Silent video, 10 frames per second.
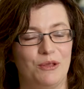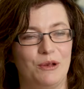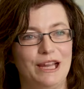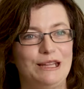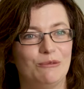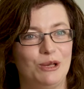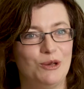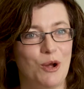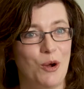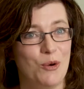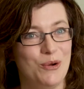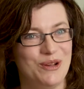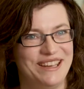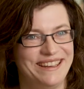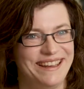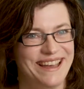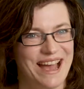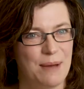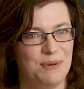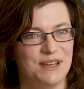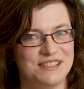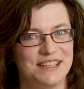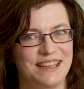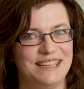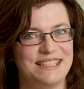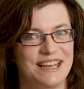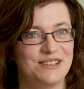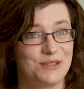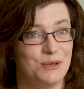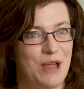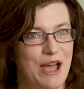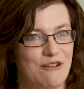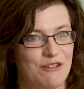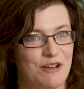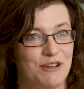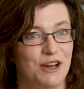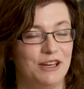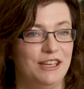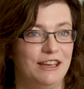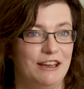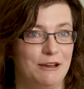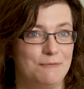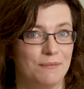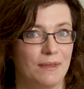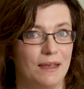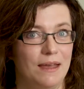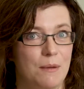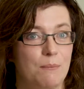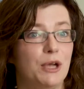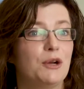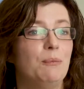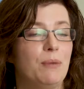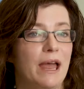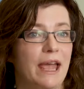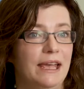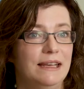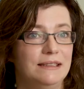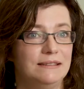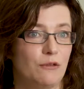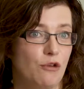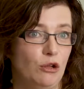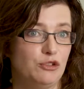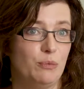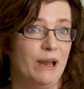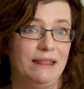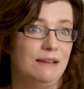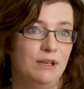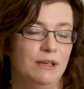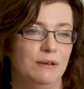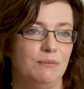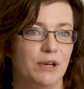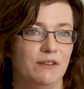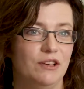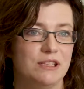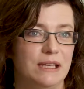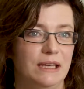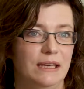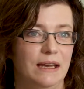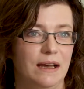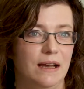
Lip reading: the little we know appears that these cells could have a very bigger play, a role to play than we previously